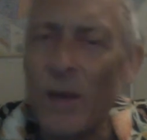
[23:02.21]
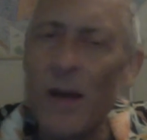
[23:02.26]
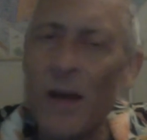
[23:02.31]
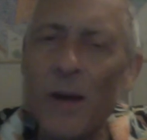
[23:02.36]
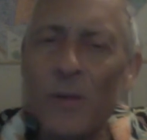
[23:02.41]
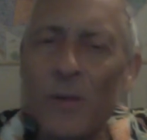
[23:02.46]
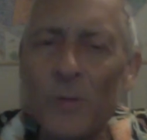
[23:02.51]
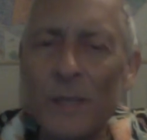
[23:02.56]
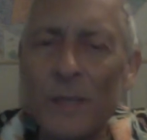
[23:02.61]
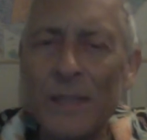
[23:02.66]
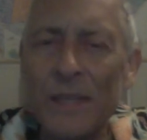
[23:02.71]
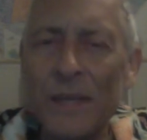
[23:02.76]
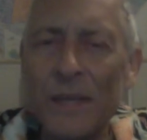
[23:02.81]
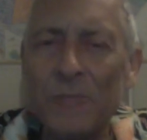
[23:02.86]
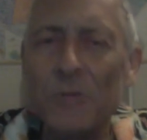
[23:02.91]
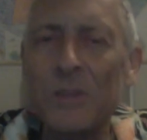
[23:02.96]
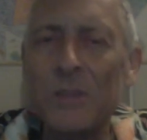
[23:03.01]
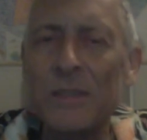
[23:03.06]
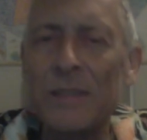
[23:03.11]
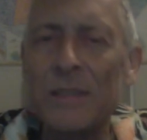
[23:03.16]
we can't
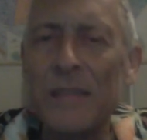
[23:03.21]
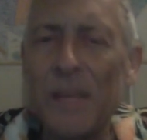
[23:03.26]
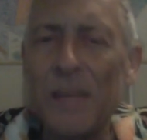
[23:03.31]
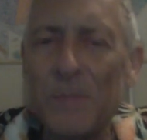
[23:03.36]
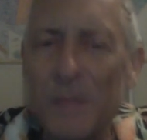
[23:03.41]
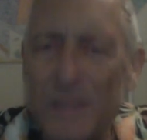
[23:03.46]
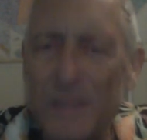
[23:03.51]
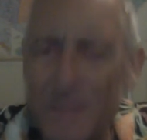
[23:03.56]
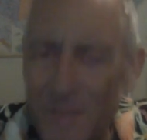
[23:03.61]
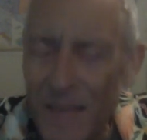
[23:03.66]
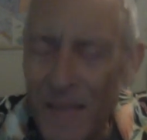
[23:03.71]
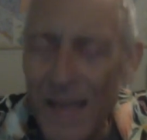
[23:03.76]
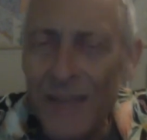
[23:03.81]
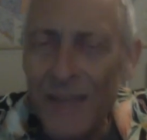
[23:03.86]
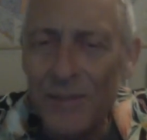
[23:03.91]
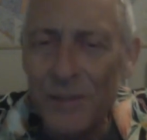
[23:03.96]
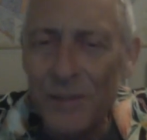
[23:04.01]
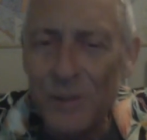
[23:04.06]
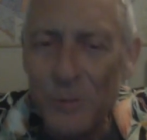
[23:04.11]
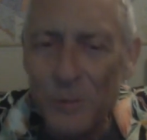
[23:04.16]
really name
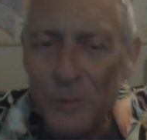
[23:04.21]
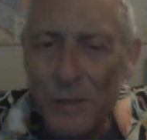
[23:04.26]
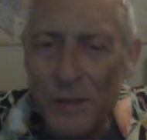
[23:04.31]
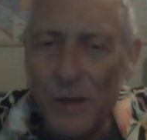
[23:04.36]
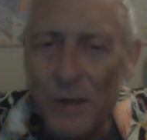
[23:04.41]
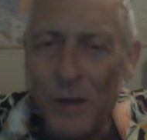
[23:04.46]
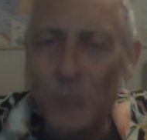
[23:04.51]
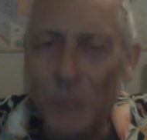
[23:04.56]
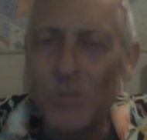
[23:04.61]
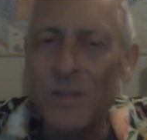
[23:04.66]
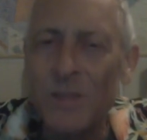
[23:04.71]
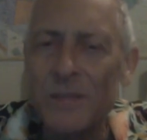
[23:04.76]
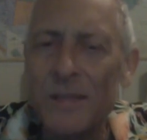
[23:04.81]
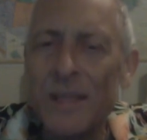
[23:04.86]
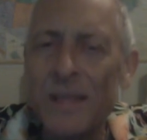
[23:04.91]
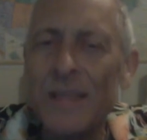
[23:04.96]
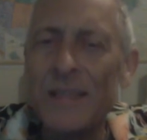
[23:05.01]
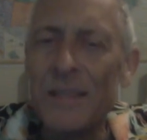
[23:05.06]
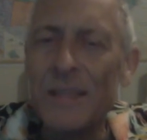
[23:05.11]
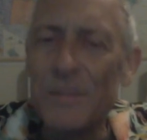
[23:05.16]
exactly who they are, but
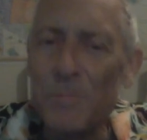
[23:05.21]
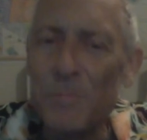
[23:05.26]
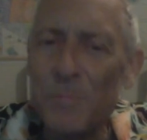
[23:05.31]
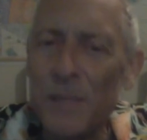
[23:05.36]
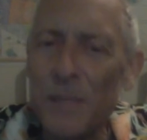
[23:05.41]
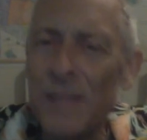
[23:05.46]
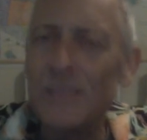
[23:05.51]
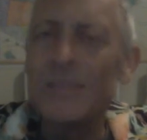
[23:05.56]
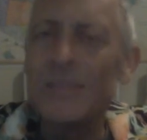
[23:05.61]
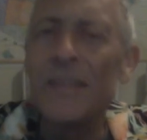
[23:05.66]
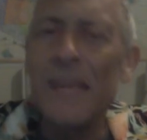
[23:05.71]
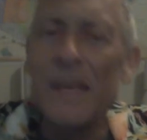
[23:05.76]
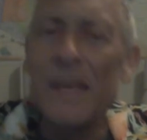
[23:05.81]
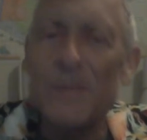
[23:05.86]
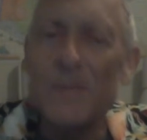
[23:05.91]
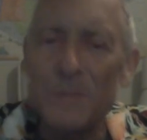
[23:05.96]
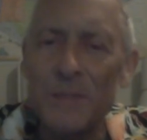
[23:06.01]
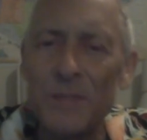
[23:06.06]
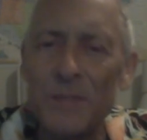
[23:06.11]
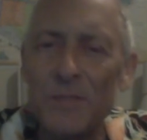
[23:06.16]
big
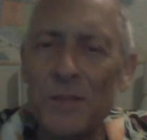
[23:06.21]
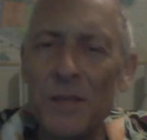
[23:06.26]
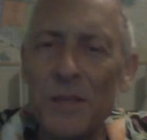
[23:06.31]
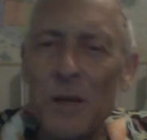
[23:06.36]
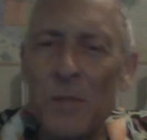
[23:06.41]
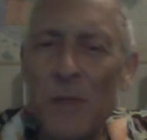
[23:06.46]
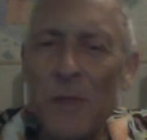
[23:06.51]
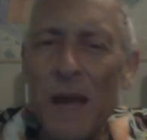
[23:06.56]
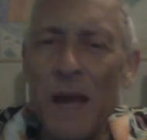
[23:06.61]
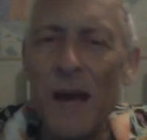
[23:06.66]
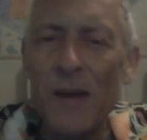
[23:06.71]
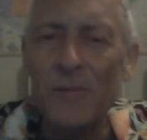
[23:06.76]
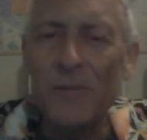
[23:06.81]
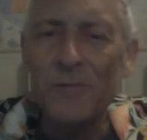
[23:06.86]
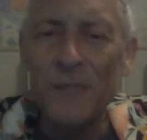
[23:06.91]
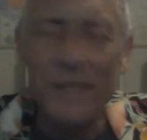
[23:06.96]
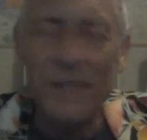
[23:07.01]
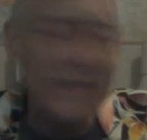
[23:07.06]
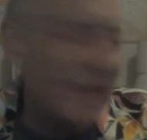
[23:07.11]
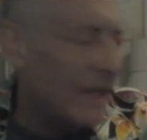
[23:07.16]
names have come
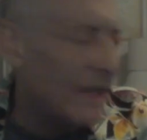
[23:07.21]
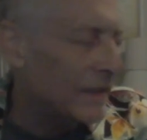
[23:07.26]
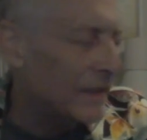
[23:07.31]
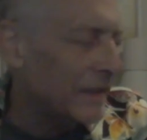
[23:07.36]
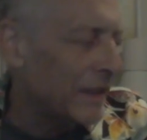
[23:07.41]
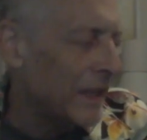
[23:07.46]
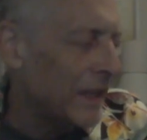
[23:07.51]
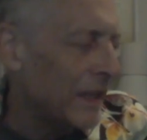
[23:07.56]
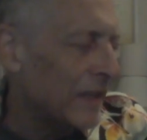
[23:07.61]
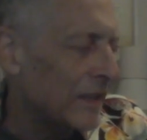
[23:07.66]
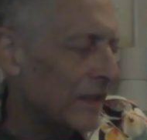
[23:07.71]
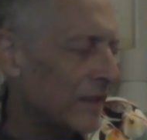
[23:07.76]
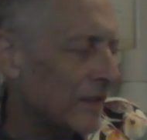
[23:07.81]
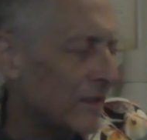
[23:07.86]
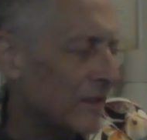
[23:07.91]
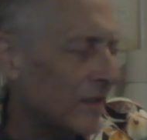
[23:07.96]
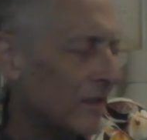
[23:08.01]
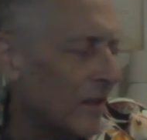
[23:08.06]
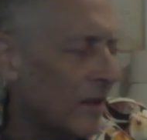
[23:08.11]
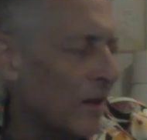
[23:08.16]
out in that
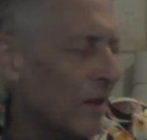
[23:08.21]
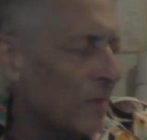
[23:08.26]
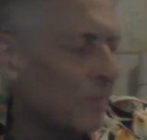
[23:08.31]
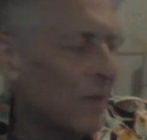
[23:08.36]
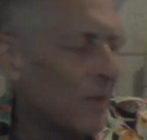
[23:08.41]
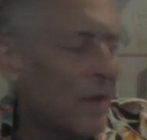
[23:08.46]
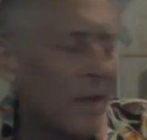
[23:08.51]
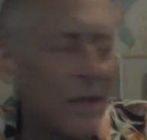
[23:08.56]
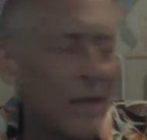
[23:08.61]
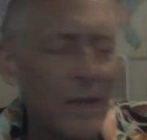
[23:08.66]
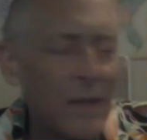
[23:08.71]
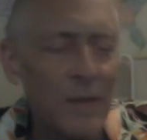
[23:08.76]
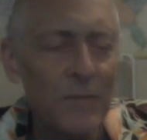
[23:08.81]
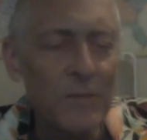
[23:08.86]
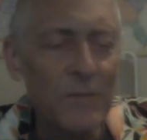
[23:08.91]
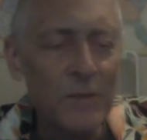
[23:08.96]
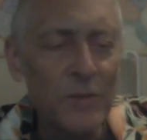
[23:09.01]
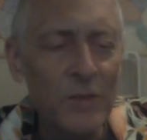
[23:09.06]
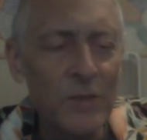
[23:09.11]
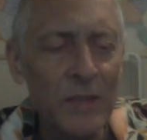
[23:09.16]
case.
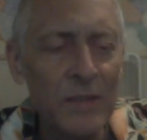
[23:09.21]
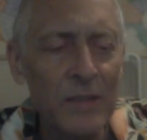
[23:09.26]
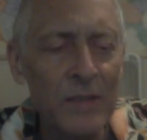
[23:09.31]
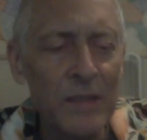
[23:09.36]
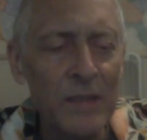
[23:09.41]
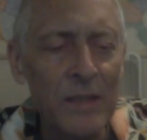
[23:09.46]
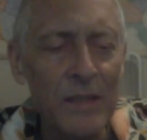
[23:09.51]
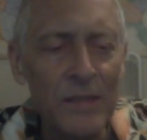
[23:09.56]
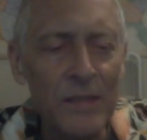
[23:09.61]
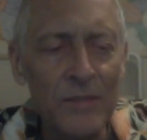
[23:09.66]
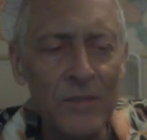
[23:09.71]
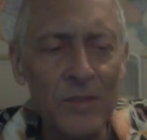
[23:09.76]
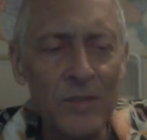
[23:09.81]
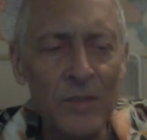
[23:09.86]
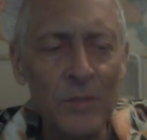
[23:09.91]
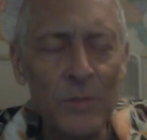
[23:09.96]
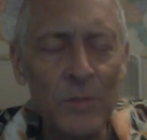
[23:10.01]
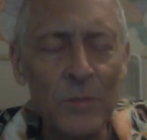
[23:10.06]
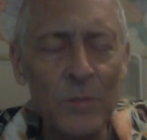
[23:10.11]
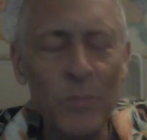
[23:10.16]
Virginia,
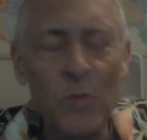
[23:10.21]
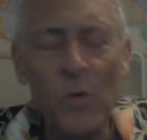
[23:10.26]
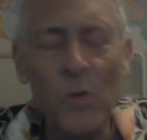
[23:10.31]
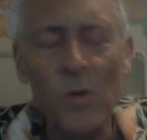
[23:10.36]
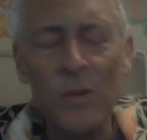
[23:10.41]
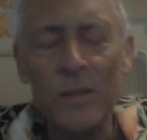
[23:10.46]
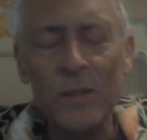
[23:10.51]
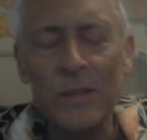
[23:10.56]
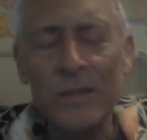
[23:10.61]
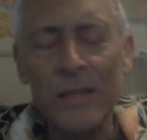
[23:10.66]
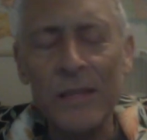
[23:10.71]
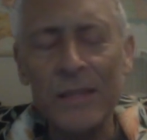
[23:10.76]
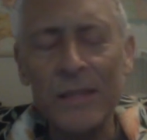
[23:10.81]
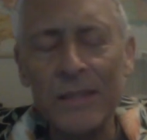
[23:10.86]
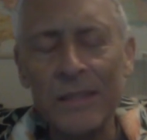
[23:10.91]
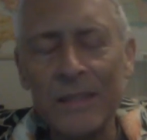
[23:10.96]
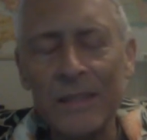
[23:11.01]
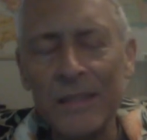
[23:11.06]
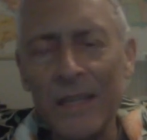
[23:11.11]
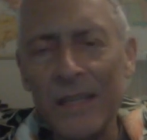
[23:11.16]
she was born in
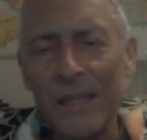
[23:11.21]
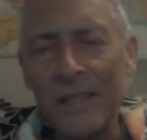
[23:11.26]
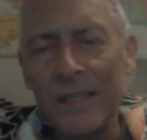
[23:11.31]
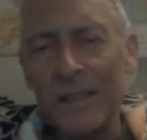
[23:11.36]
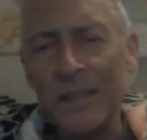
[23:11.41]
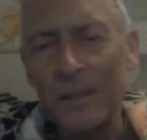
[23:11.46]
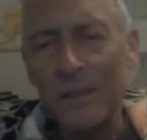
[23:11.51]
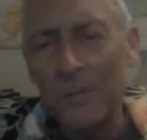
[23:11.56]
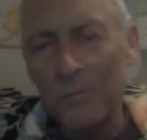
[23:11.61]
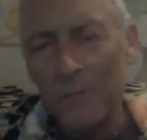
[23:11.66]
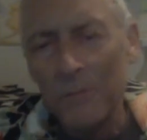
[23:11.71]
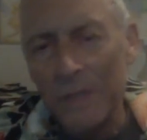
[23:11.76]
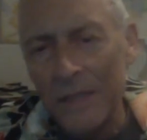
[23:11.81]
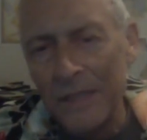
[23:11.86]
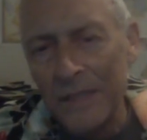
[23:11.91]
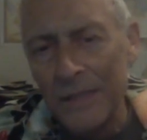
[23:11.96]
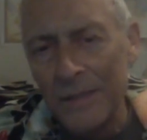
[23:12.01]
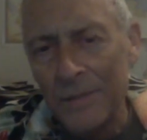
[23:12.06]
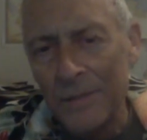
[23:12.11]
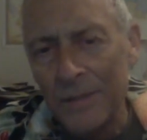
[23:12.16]

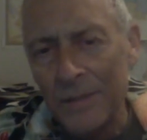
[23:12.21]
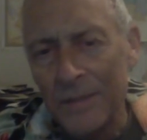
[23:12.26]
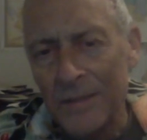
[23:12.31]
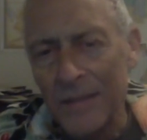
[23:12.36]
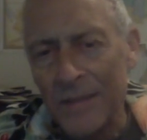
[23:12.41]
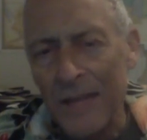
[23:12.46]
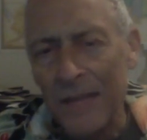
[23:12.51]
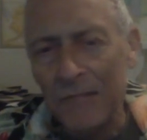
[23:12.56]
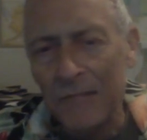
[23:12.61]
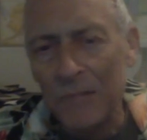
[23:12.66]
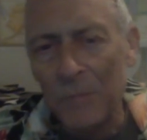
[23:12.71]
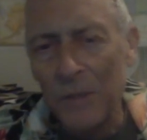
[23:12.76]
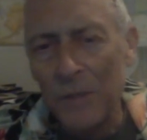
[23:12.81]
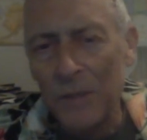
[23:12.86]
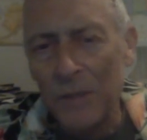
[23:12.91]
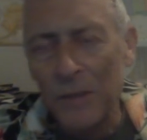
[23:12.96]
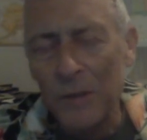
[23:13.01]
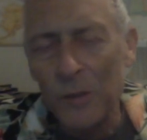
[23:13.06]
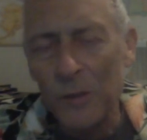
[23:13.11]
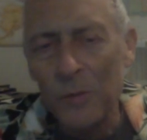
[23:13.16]
1983 in
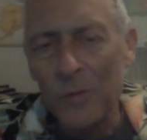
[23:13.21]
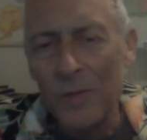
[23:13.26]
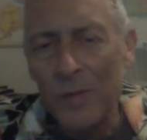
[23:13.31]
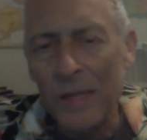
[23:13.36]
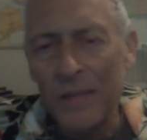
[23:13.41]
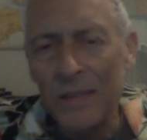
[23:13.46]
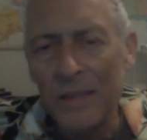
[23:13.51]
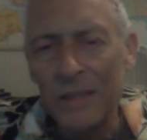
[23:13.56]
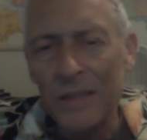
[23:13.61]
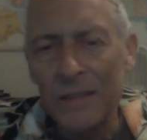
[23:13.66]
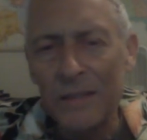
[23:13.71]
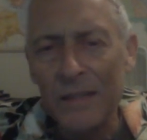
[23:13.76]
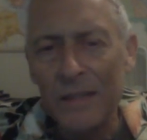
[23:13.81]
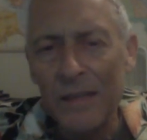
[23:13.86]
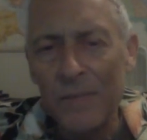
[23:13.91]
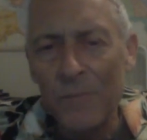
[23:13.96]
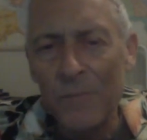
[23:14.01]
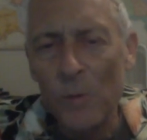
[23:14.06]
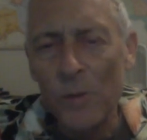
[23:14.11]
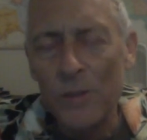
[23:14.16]
Sacramento, and then
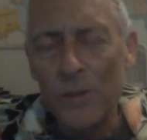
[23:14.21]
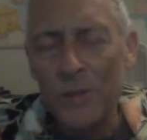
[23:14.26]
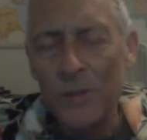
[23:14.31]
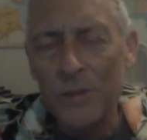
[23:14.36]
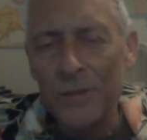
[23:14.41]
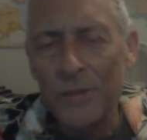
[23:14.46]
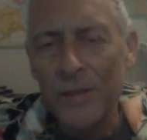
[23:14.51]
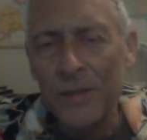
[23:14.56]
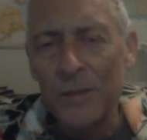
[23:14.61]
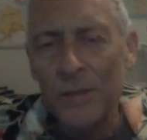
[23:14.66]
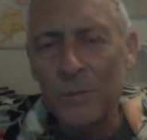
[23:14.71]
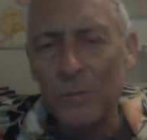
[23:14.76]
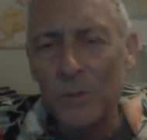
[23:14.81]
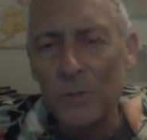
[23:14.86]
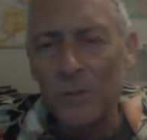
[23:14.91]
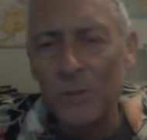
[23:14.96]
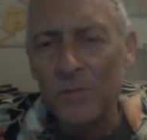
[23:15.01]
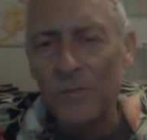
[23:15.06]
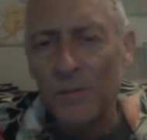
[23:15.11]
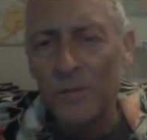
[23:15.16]
4 years later
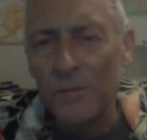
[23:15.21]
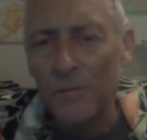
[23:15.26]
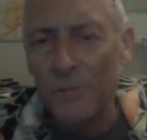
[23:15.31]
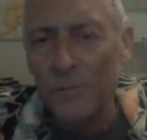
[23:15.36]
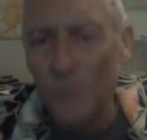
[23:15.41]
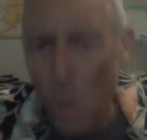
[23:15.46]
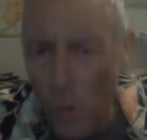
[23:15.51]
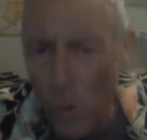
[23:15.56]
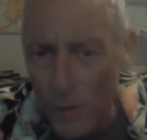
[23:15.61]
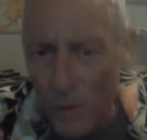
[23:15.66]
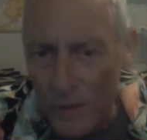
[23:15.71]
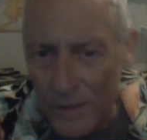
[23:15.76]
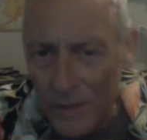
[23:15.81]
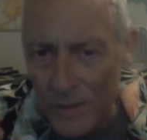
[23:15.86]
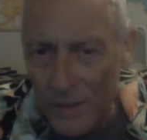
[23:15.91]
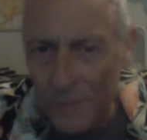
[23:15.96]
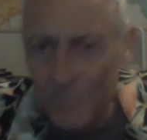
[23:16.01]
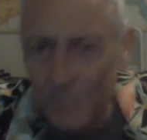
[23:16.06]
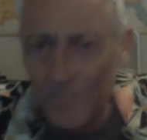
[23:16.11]
moved to Florida.